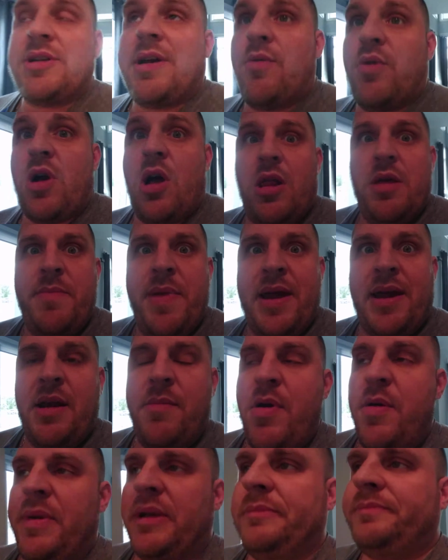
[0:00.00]
I will call him back in a
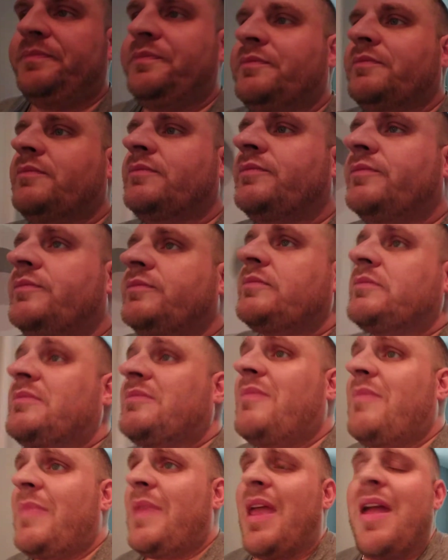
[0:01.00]
moment.
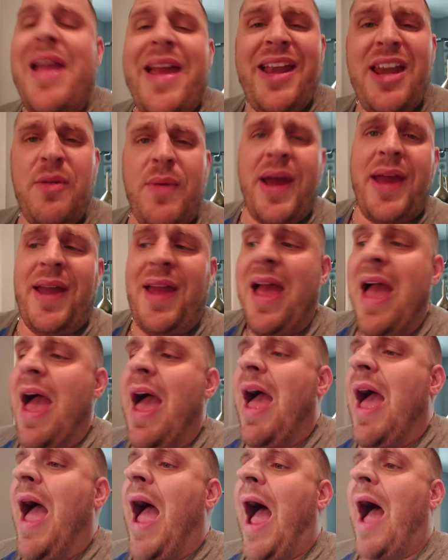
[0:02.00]
Anyway,
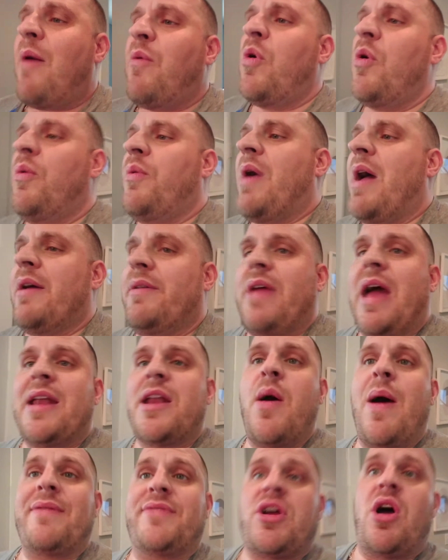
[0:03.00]
I know
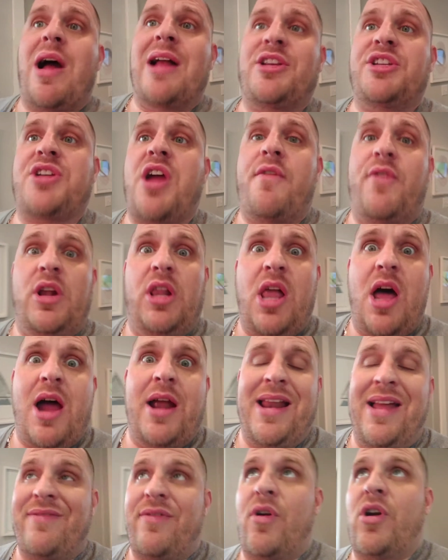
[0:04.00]
I just covered a lot,
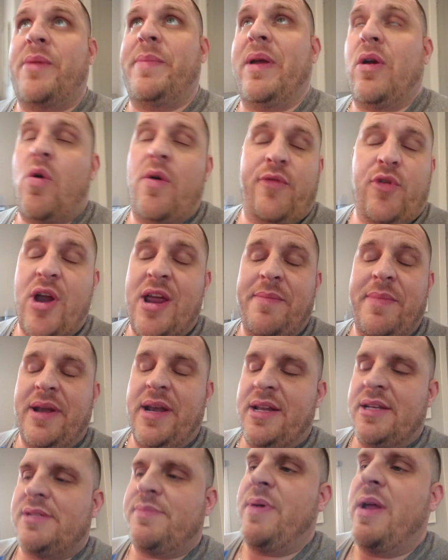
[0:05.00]
and I've already been going for 8
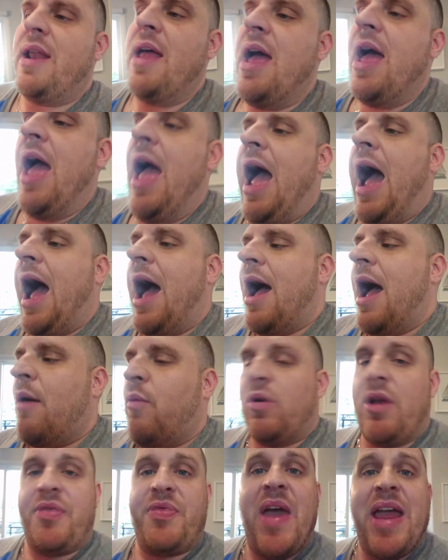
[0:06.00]
minutes, but I
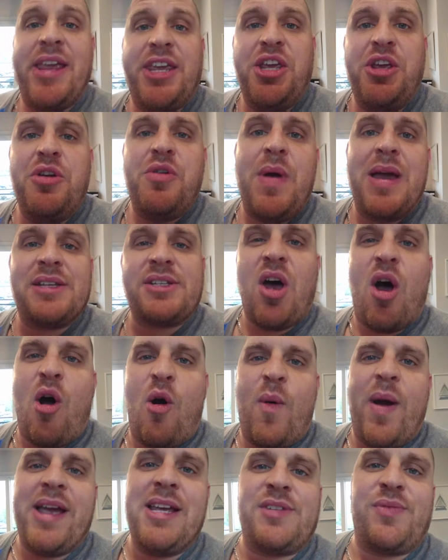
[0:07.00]
want to thank you, as
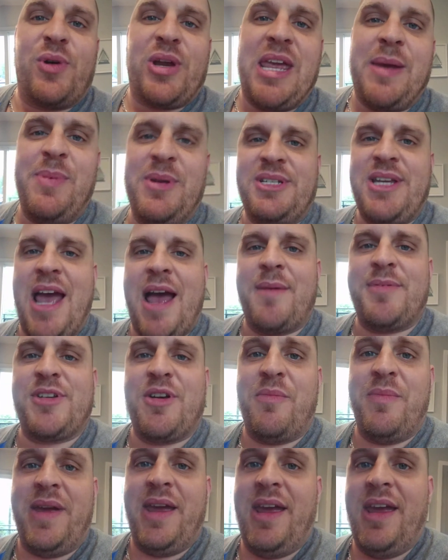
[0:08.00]
always, for keeping tabs
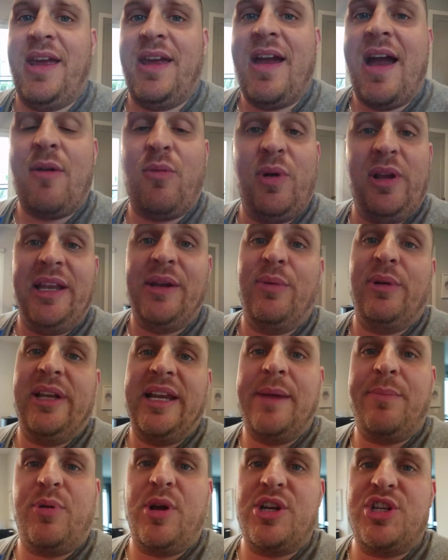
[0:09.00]
on me. I really,
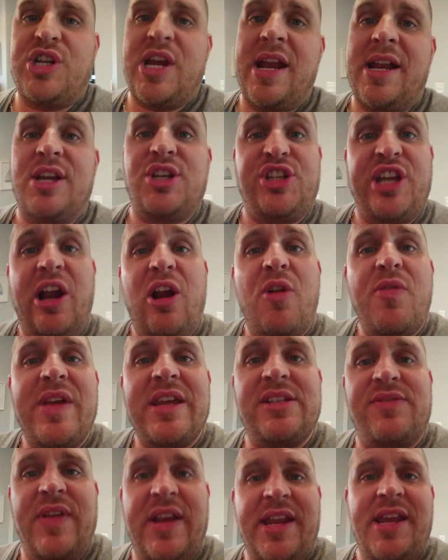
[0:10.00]
really appreciate it. Share
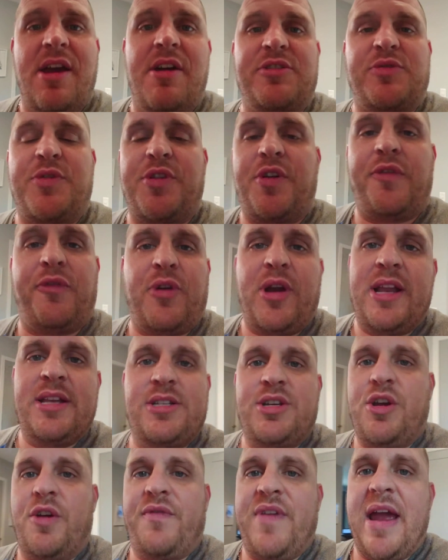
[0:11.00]
these videos with your friends
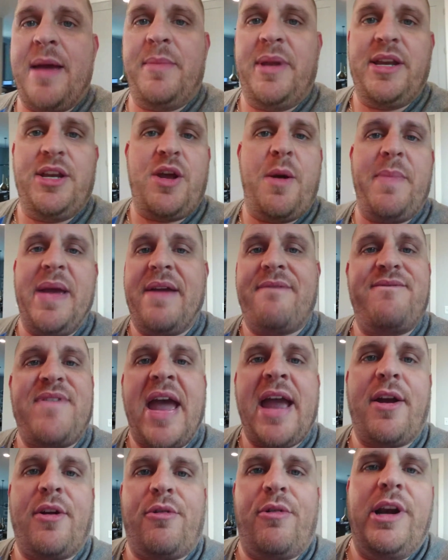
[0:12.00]
and your family and your big,
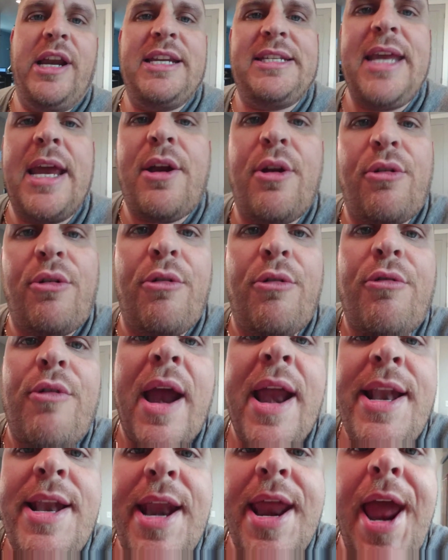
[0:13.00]
fat, greasy
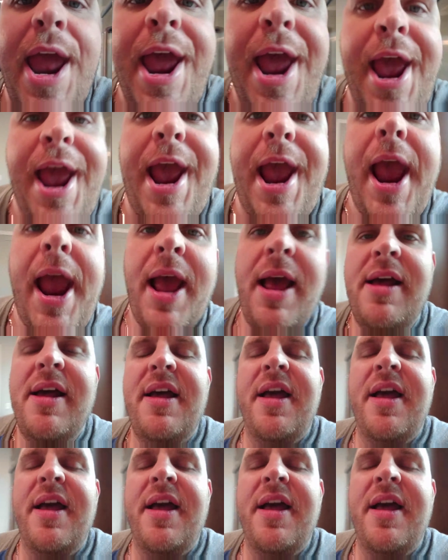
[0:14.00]
granny.